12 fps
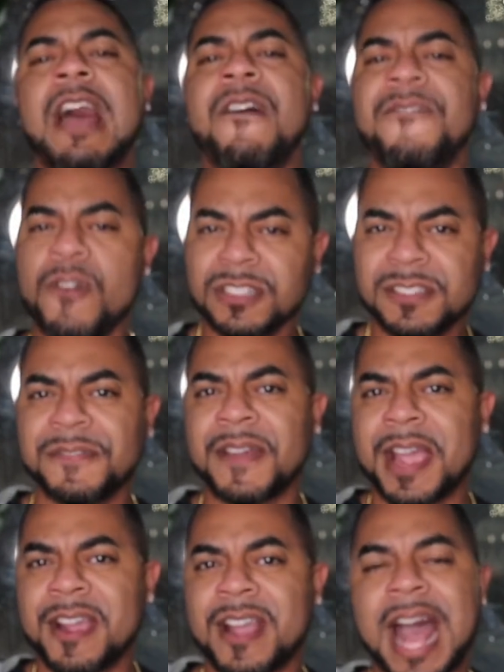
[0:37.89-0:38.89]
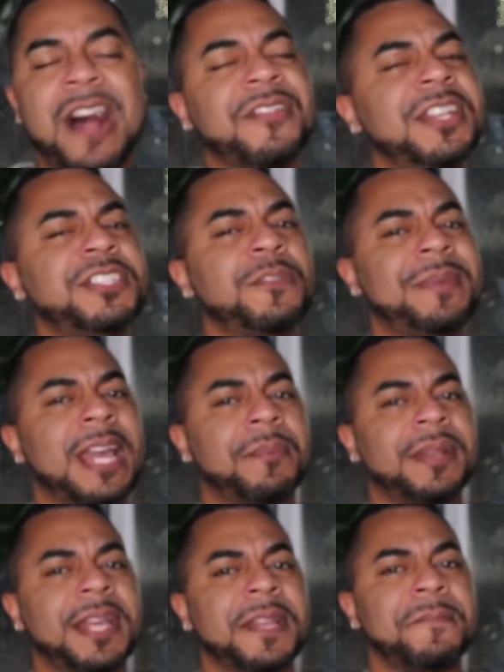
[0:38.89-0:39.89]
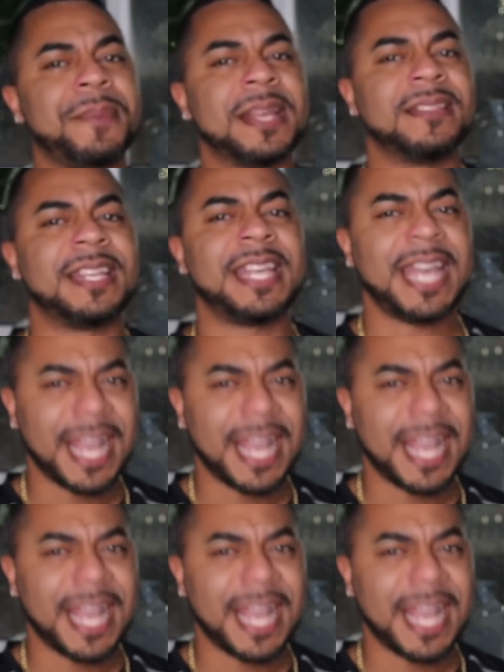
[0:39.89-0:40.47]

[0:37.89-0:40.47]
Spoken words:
Now, unfortunately for Erica, I don't think she'll be able to get a Bentley